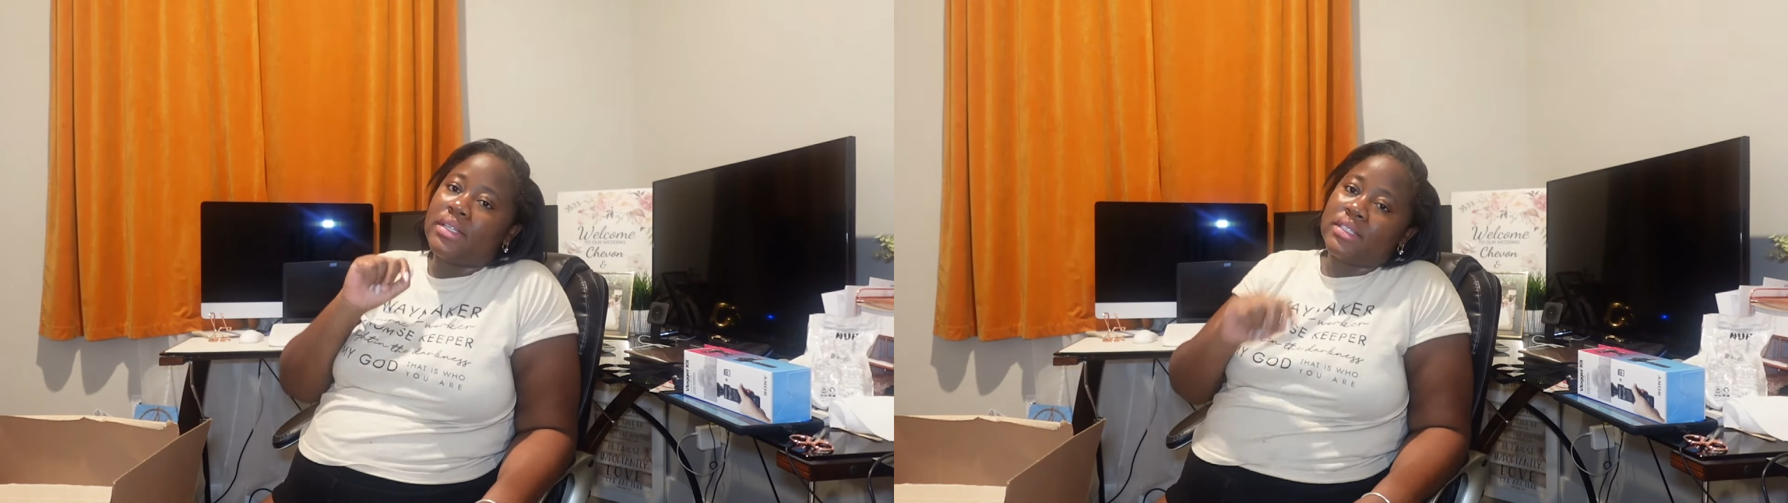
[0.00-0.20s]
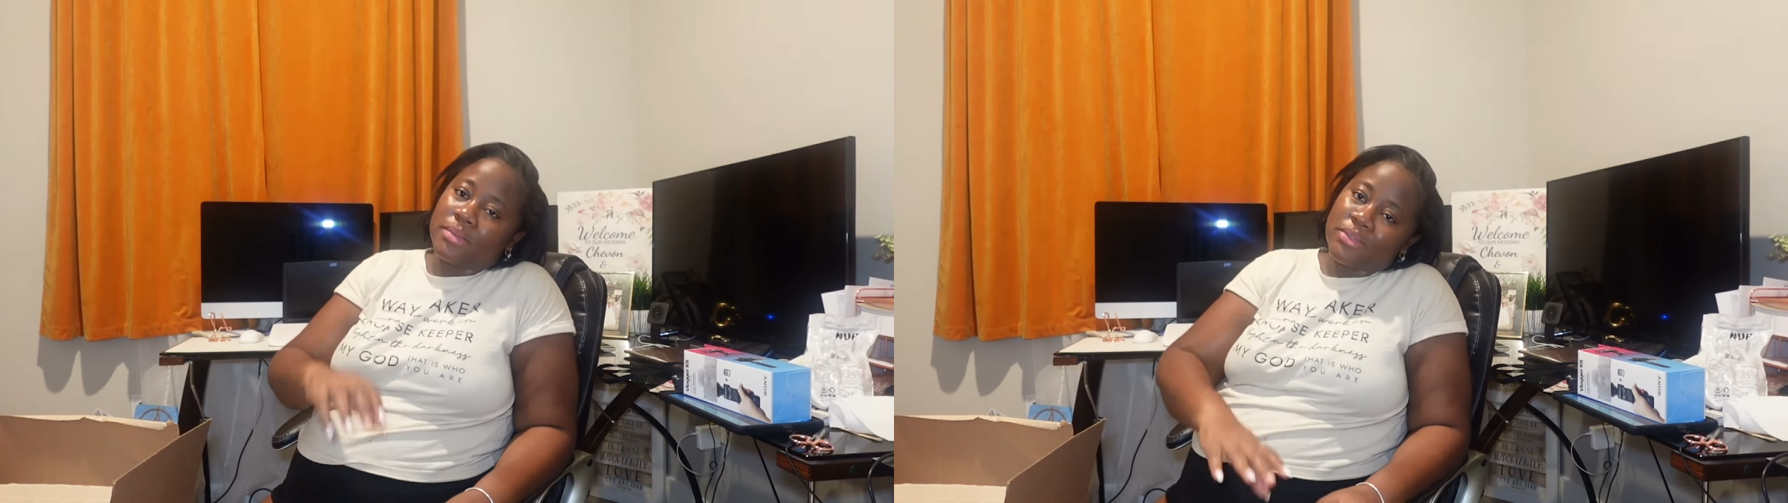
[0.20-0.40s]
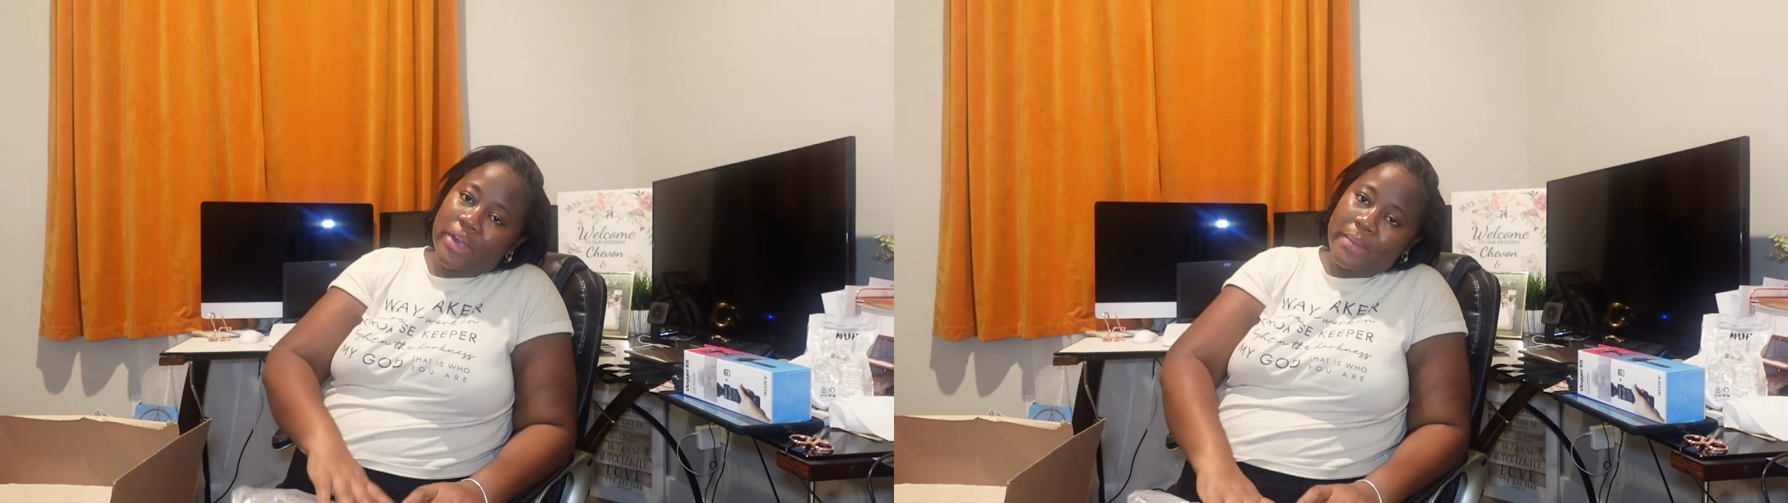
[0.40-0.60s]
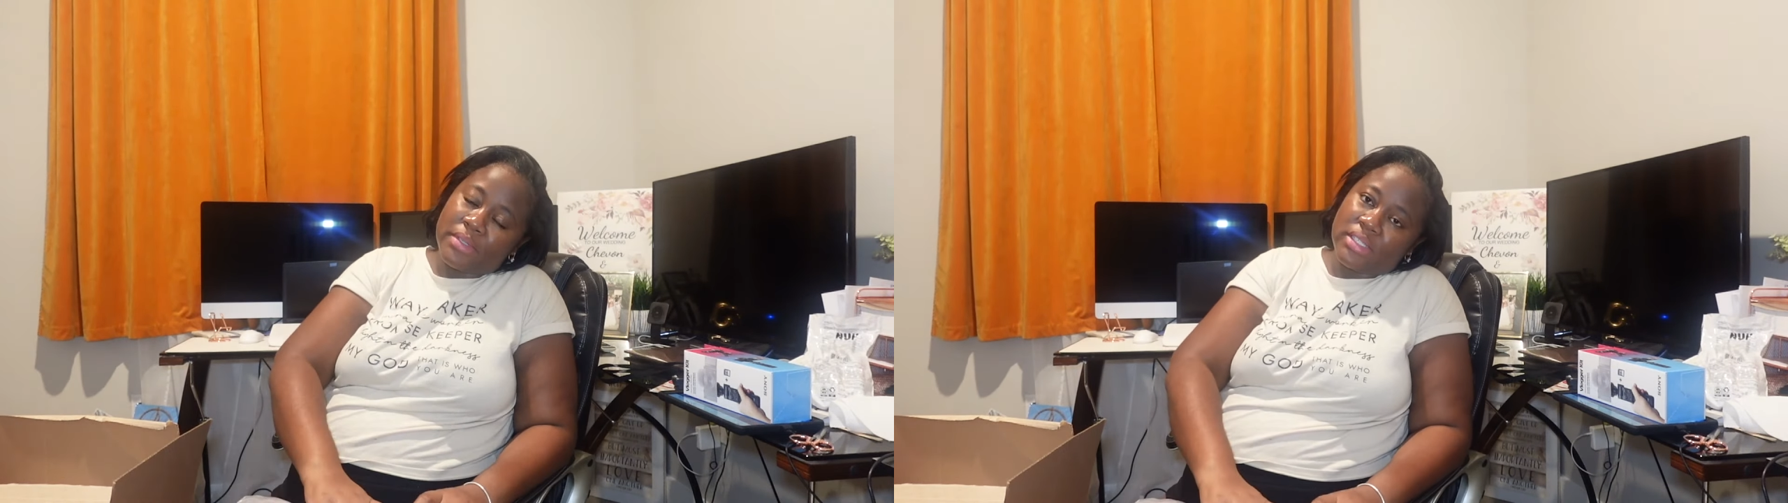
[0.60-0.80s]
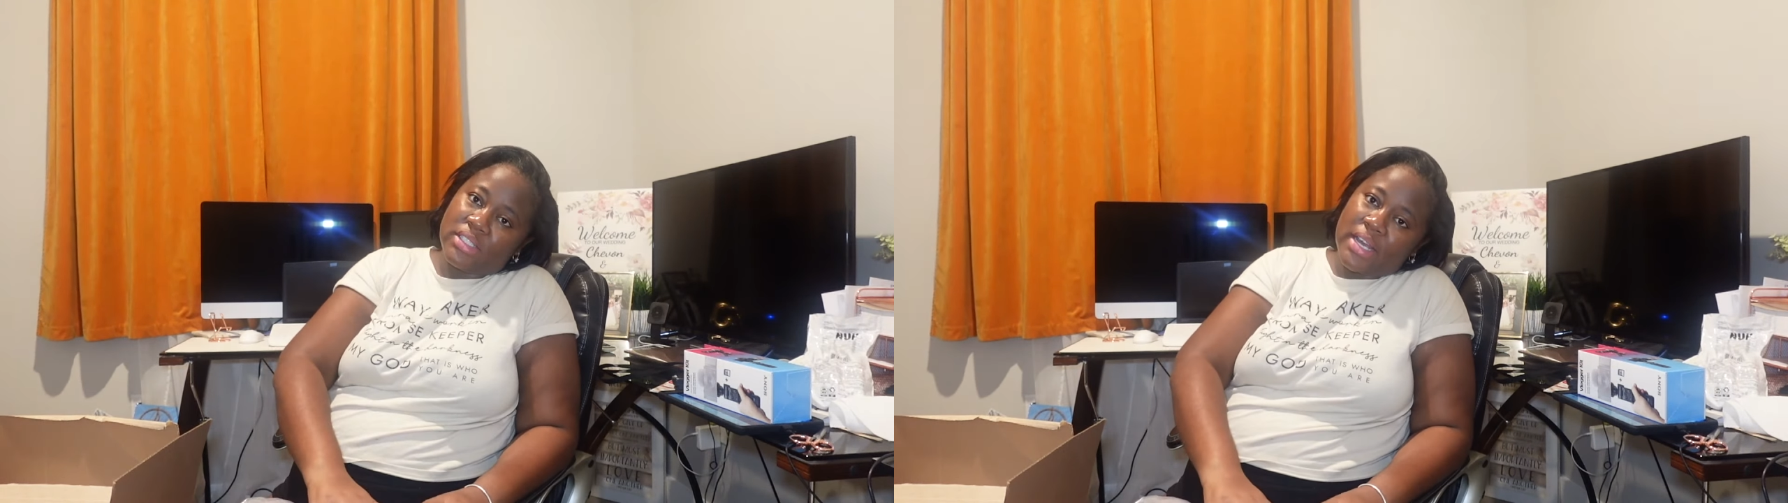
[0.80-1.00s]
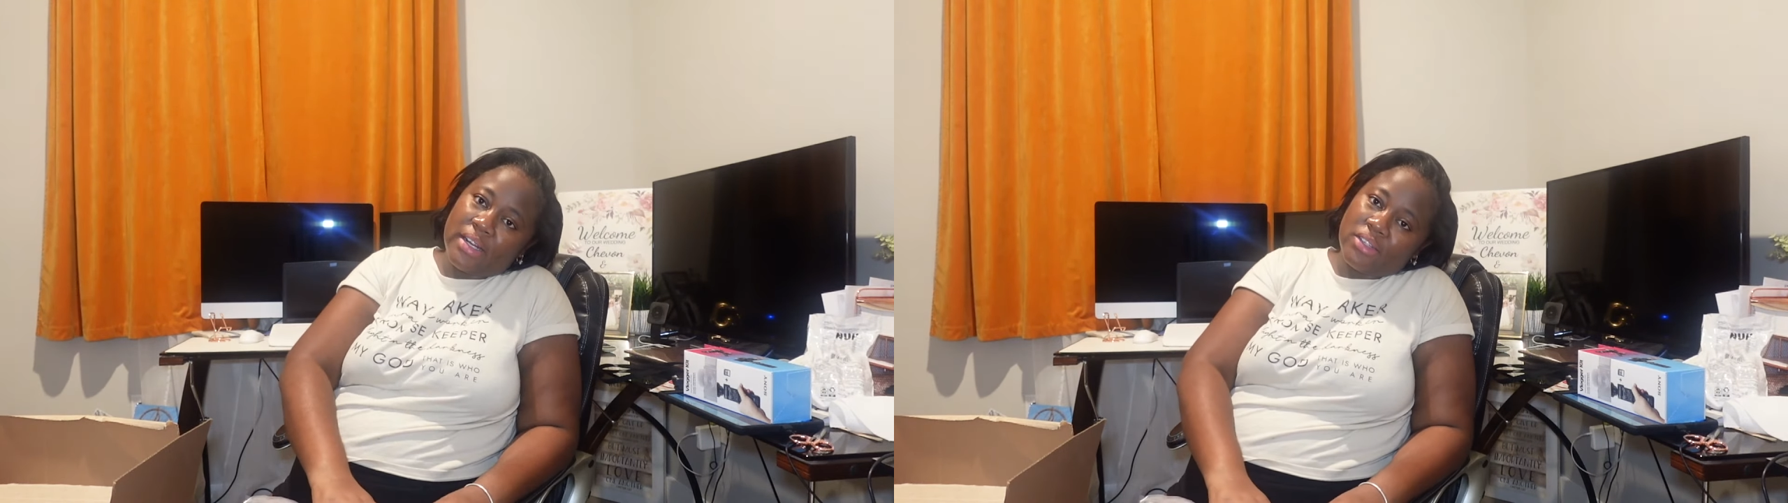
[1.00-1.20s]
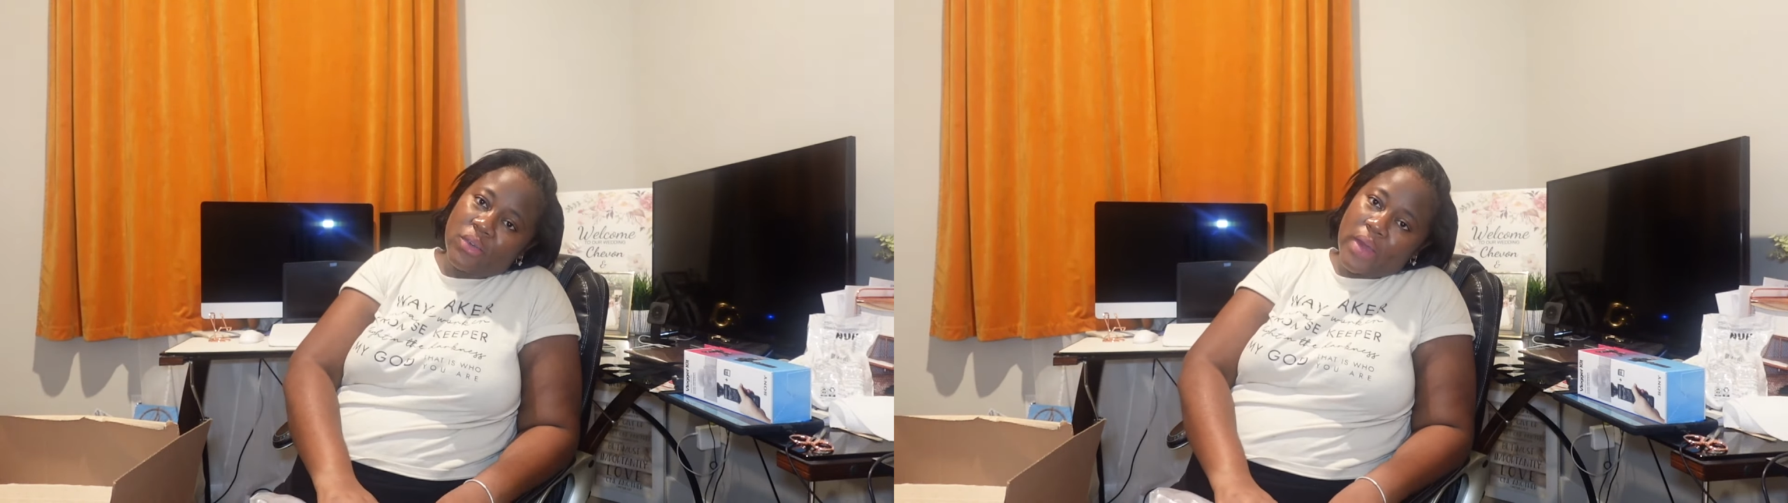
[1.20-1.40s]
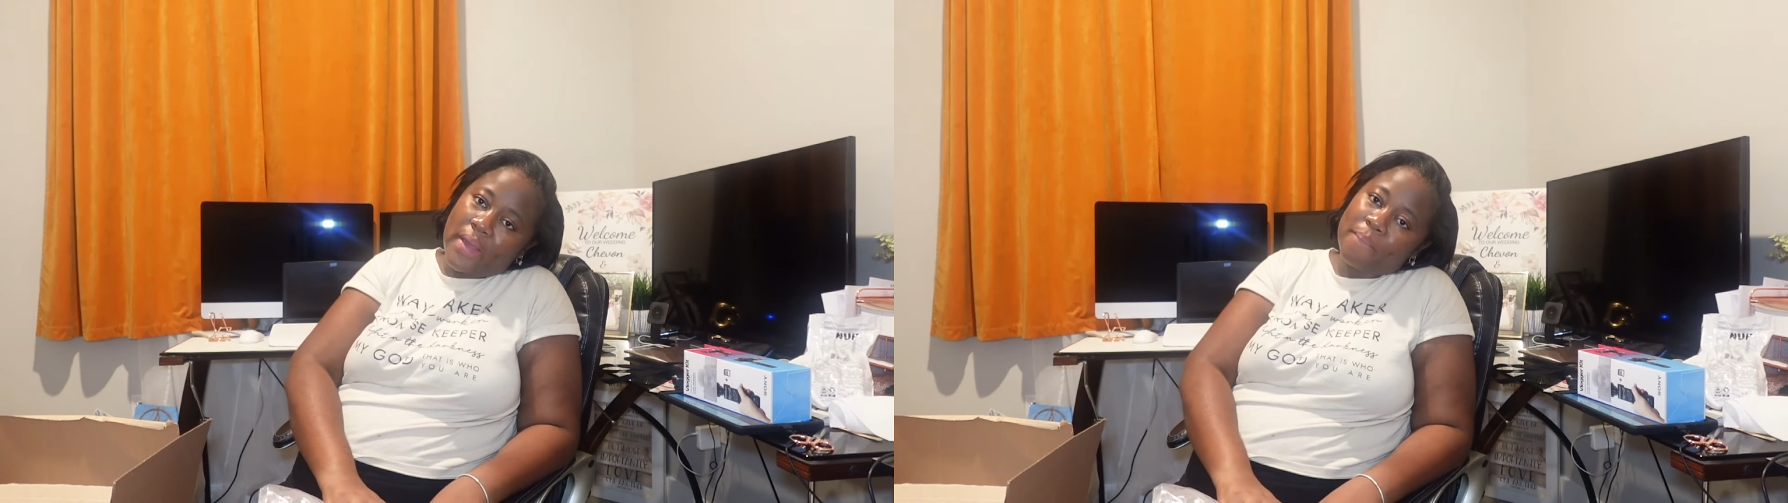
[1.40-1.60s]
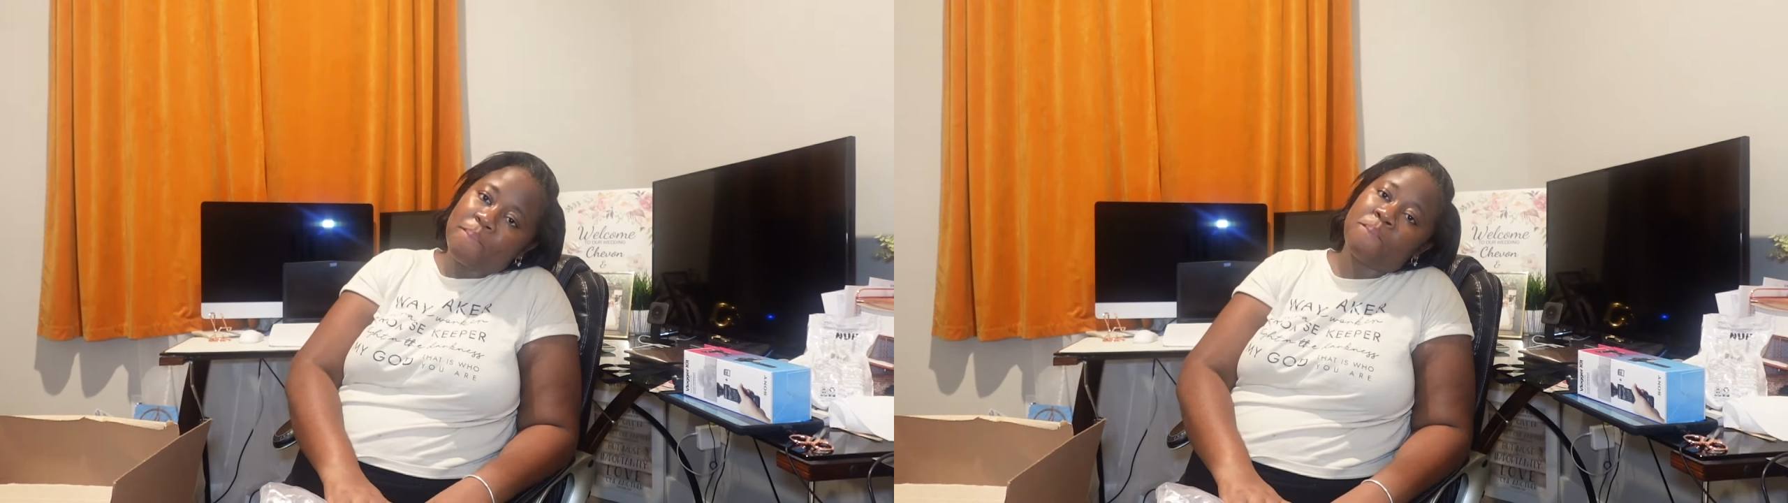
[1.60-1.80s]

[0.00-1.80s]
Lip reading: subscribe to the channel, okay?